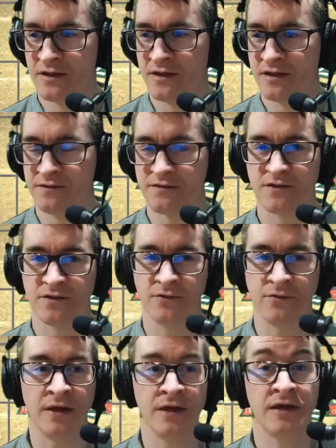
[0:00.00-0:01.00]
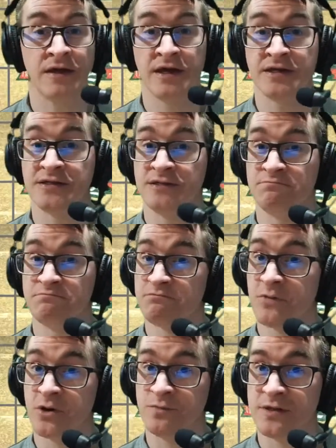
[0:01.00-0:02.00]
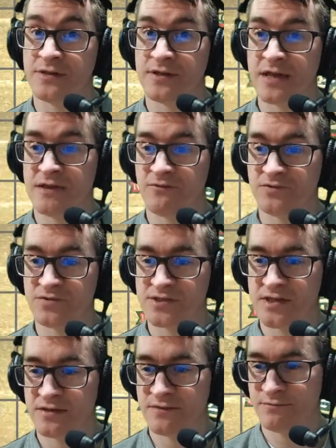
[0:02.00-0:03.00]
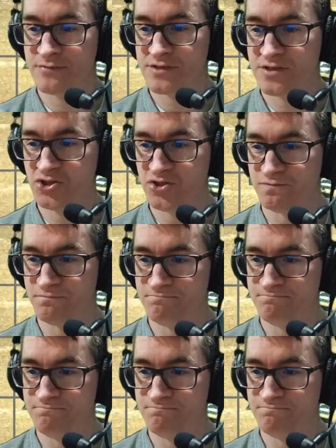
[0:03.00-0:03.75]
into a opening day roster position.